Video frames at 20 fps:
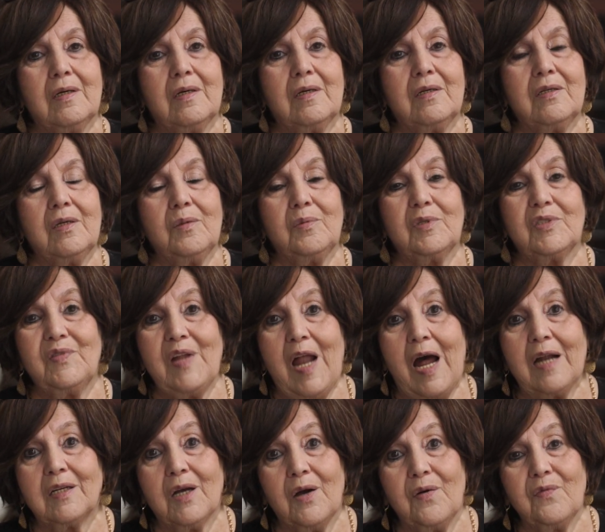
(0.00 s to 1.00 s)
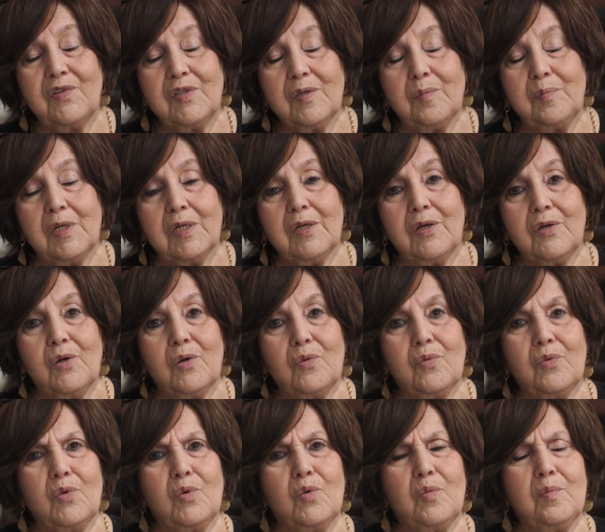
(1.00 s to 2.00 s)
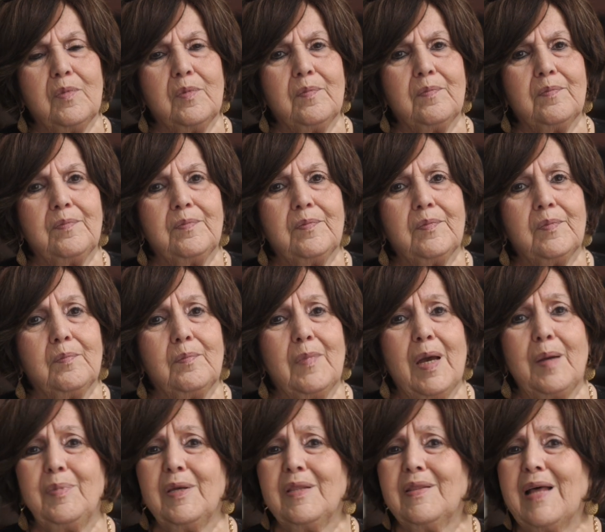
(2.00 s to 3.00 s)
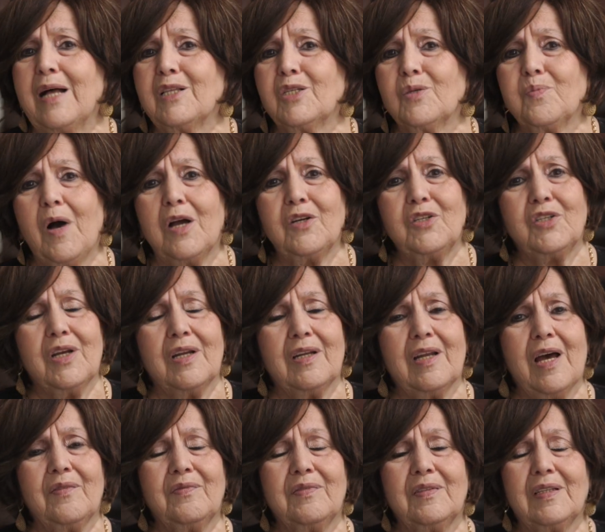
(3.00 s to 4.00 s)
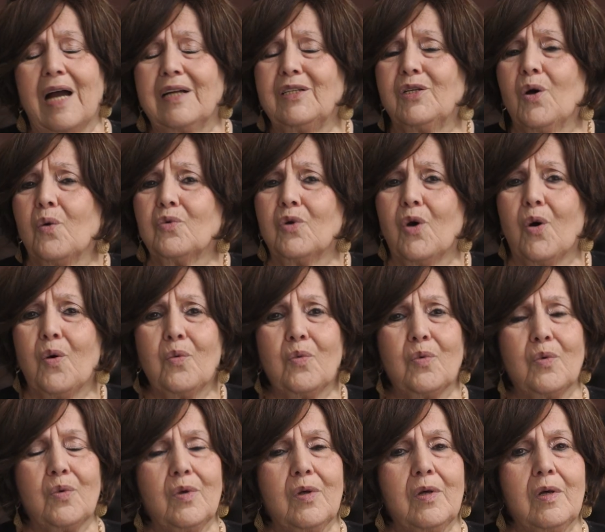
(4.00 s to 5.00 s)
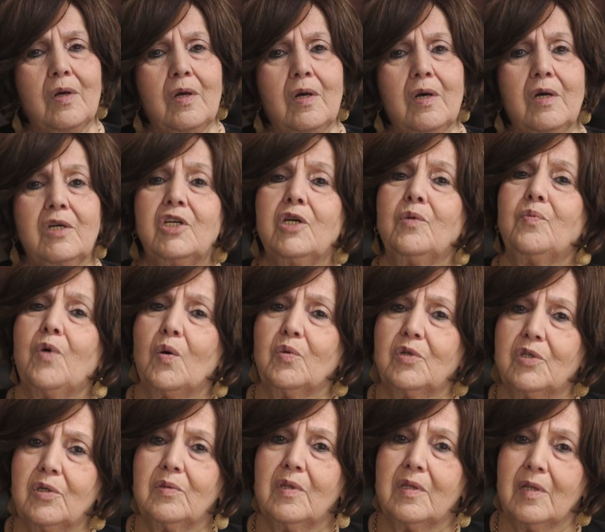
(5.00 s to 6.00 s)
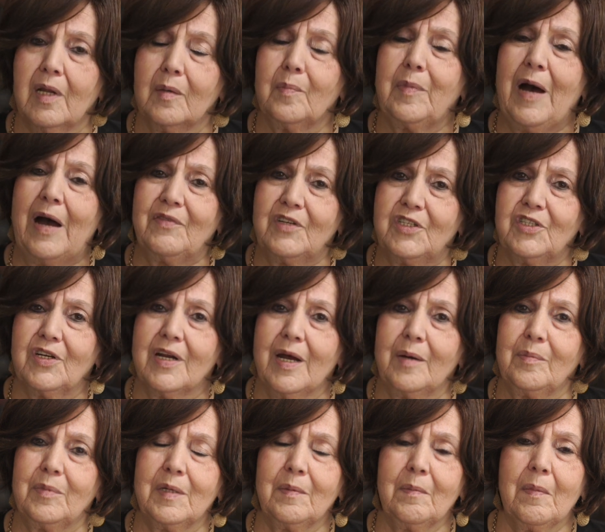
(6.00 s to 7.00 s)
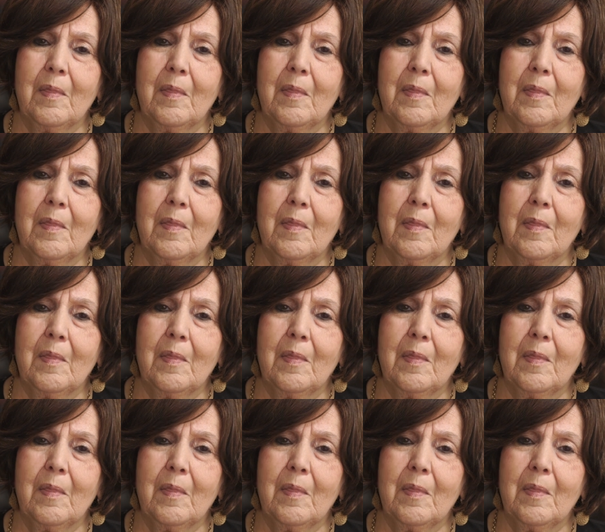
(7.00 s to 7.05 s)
She was not comfortable in her room. Maybe that's why she left. I don't know." She wrote to the Lubavitcher Rebbe.